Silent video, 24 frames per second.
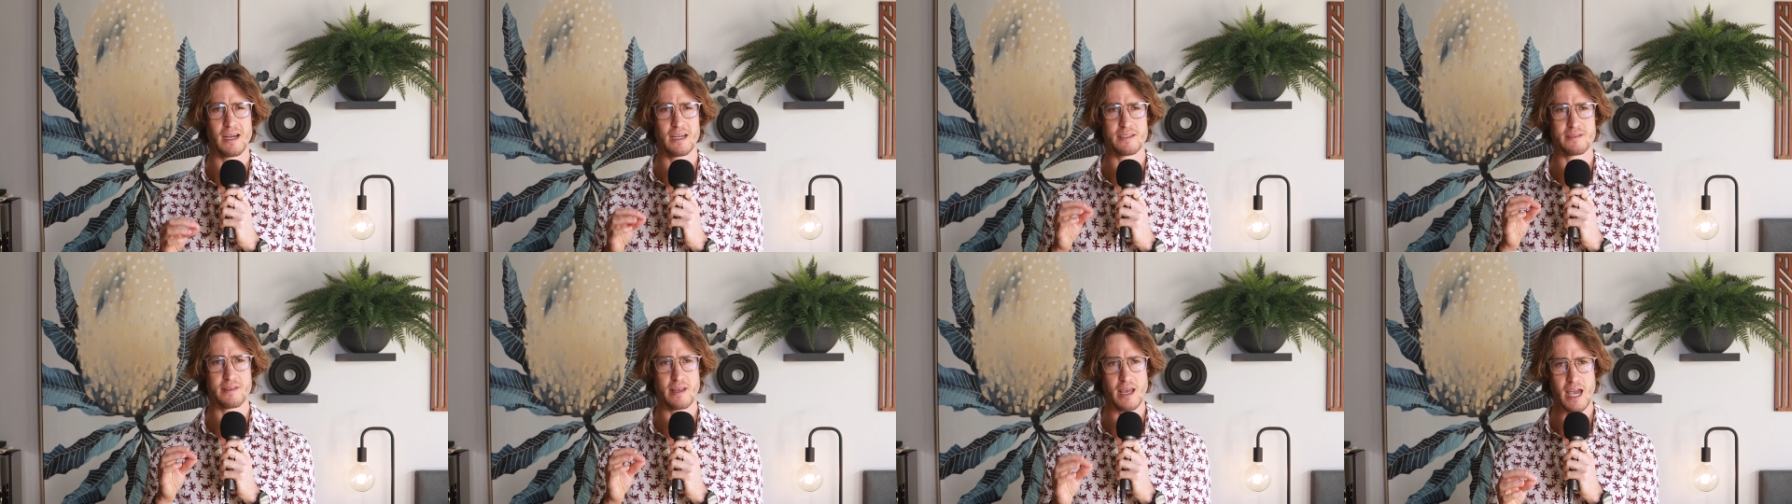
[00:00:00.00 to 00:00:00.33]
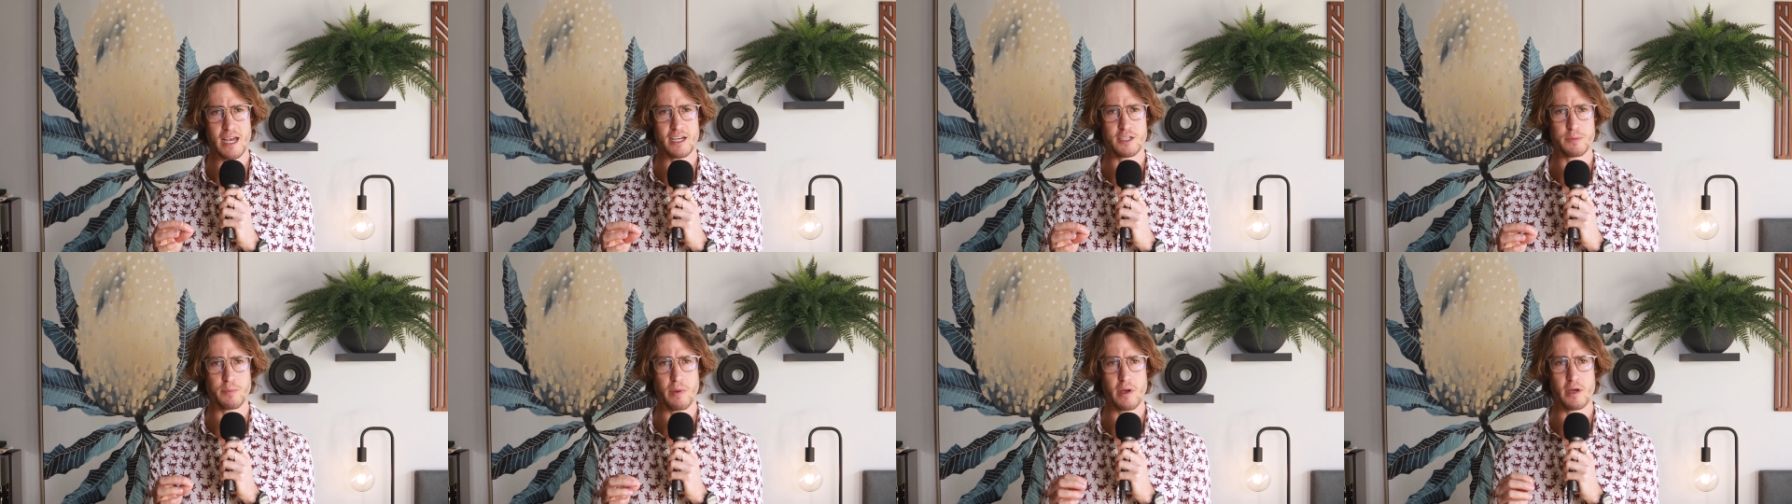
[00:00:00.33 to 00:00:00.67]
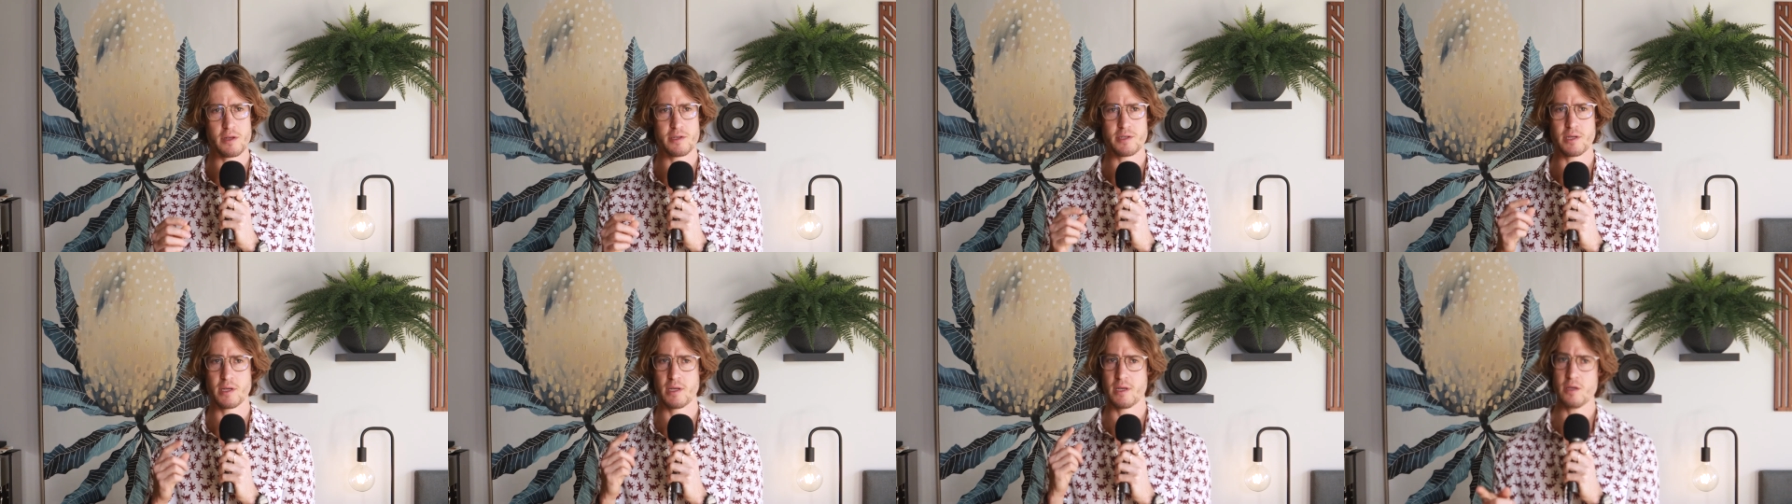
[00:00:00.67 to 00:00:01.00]
as the
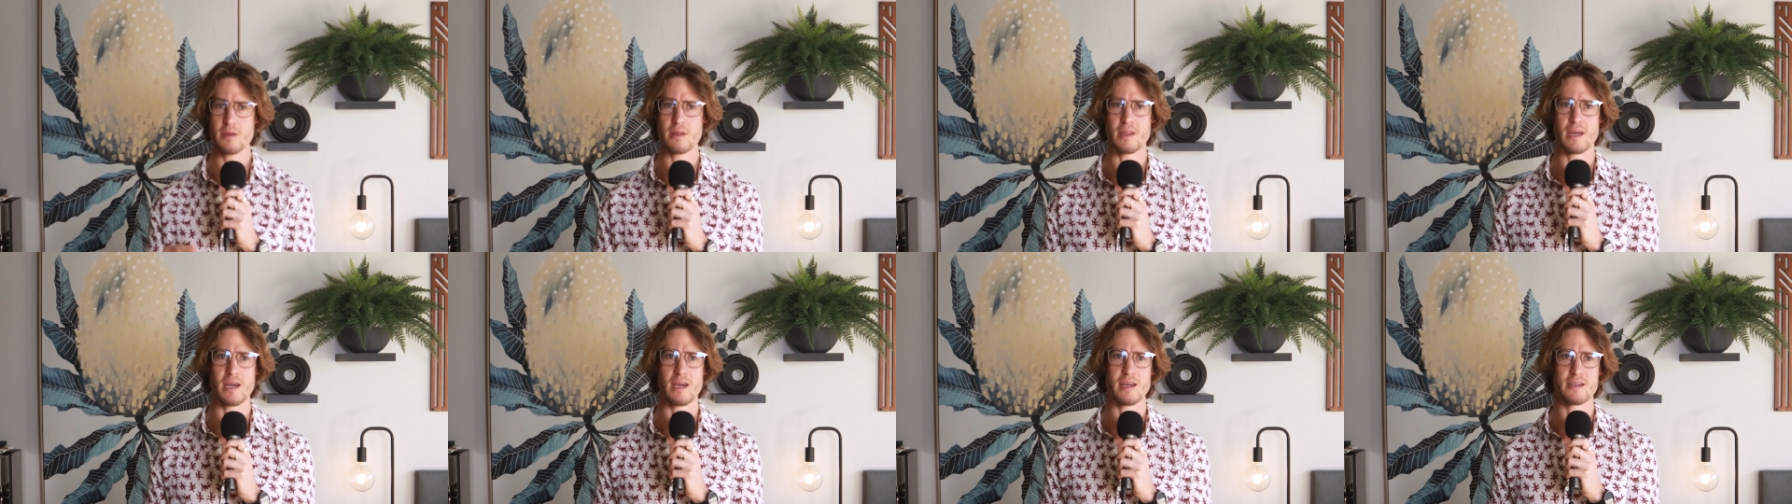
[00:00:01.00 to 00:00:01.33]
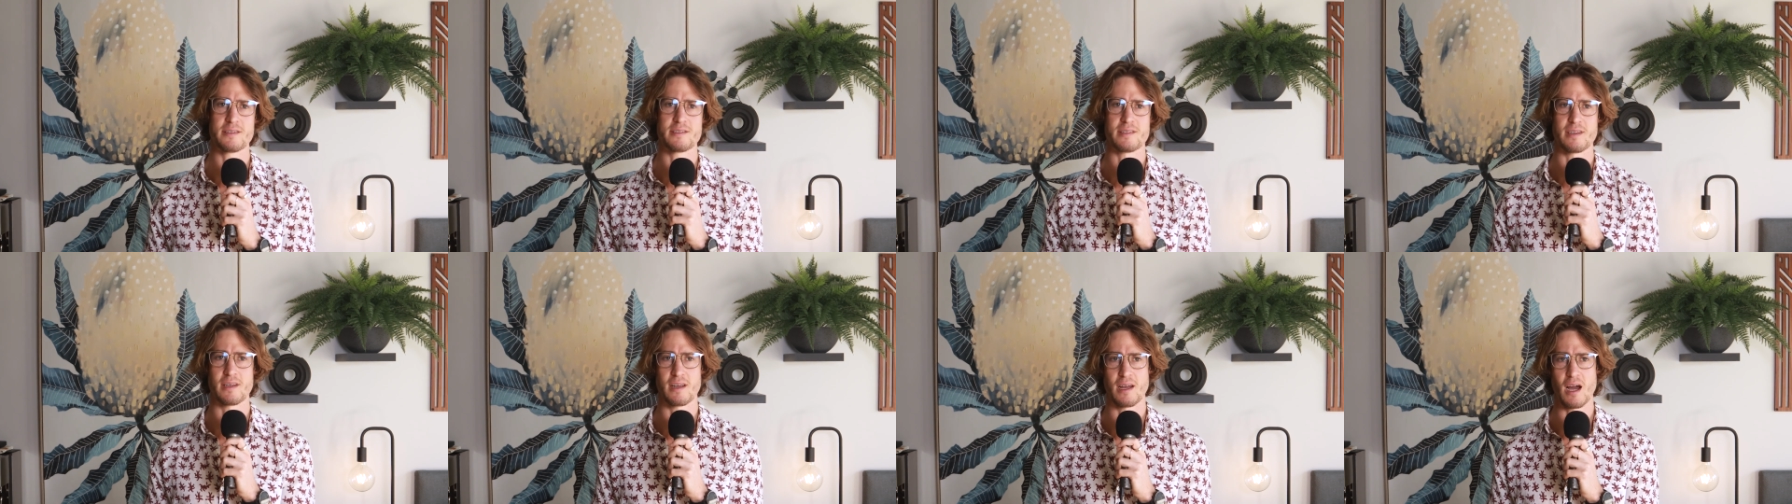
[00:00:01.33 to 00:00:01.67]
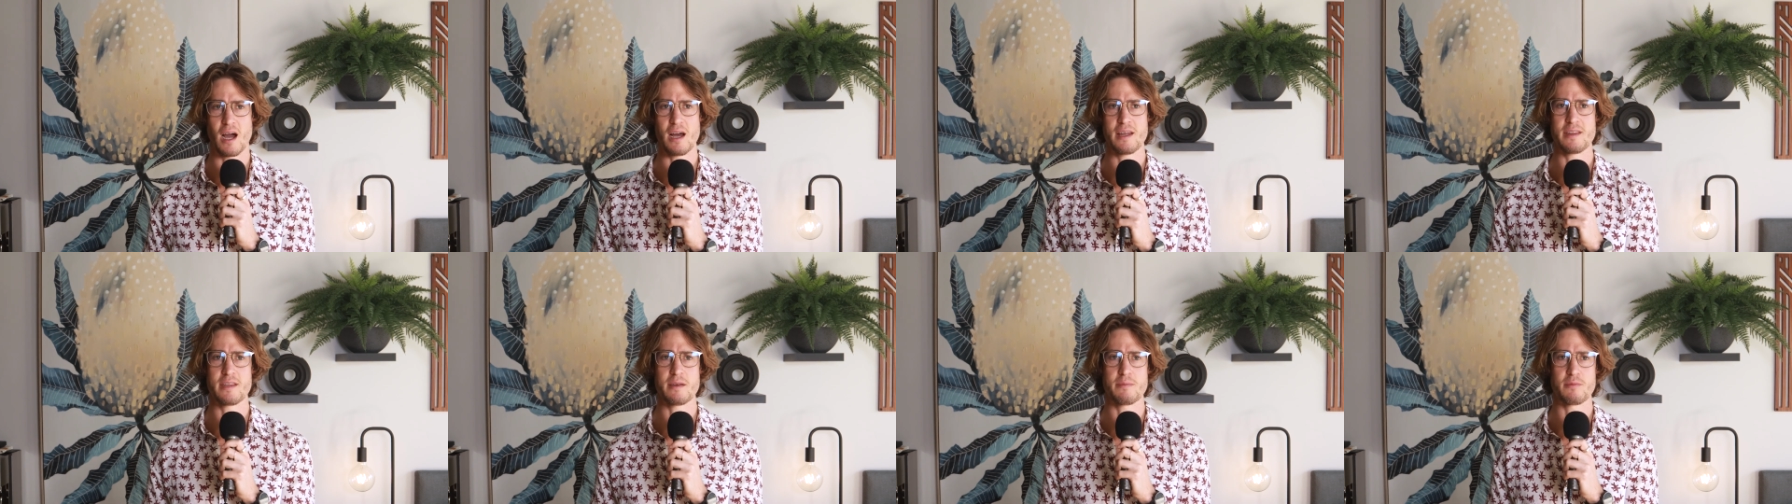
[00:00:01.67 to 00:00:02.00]
expert, you're there to
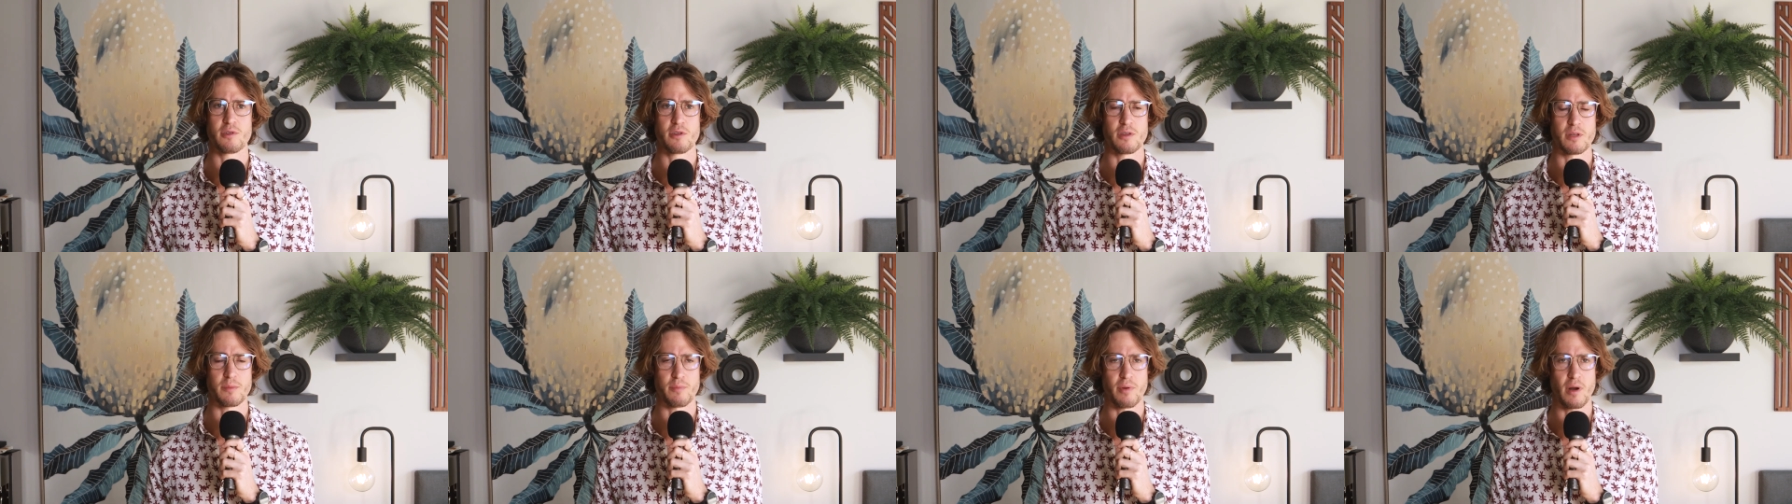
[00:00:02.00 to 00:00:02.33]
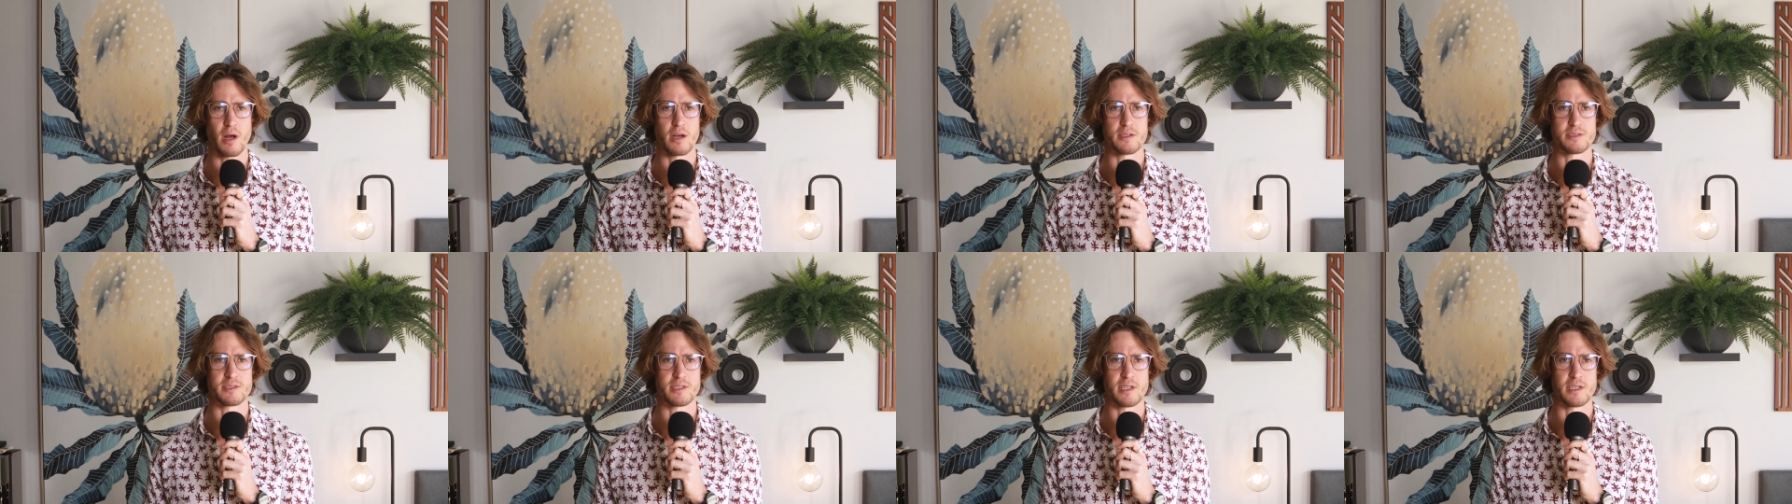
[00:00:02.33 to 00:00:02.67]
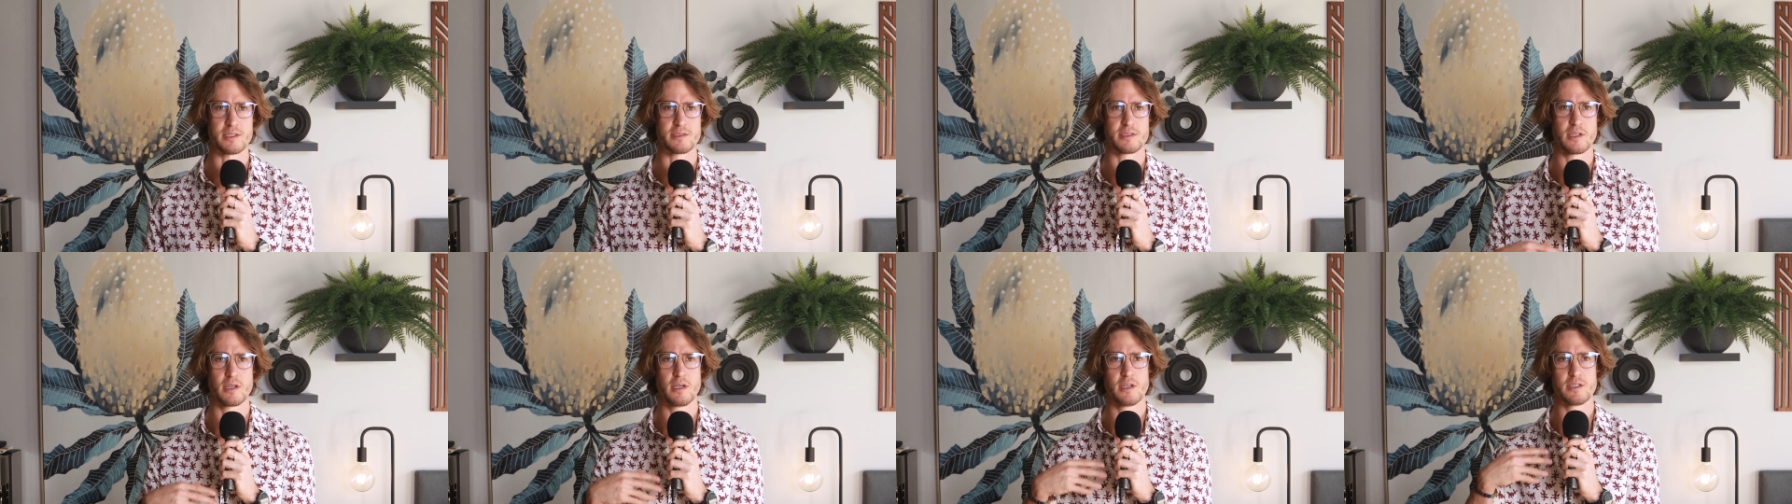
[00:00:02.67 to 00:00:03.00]
guide them through the
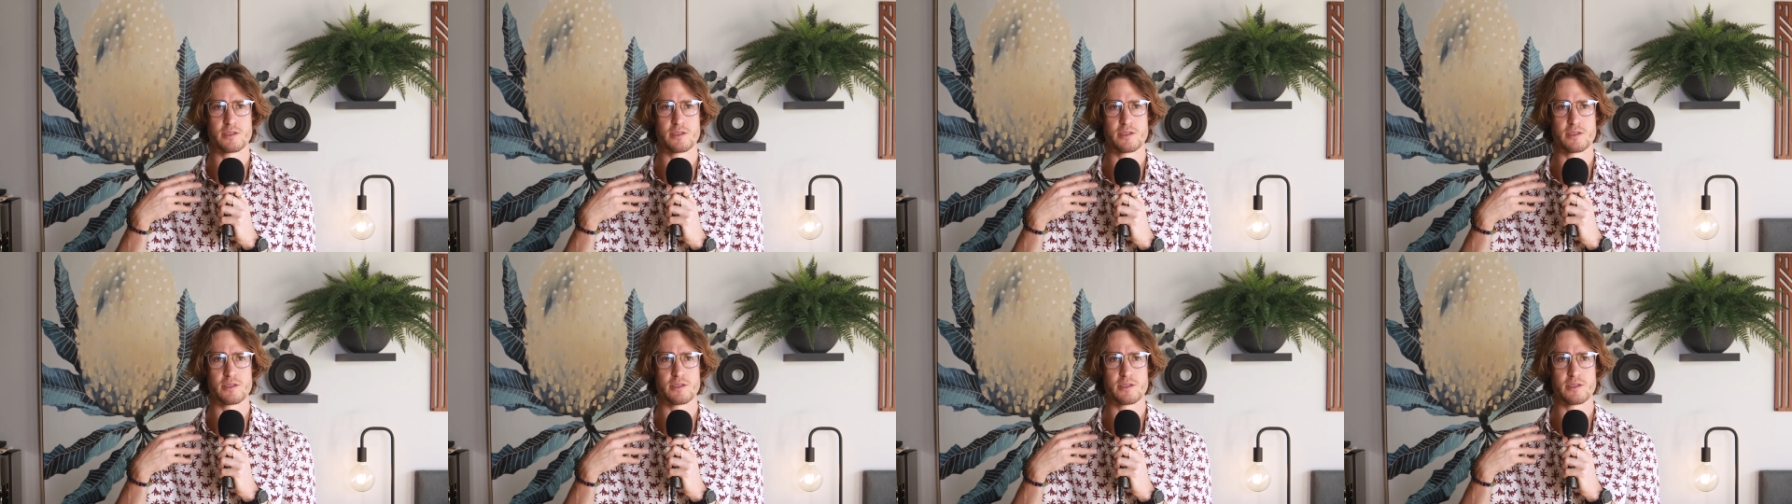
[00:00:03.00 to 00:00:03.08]
process,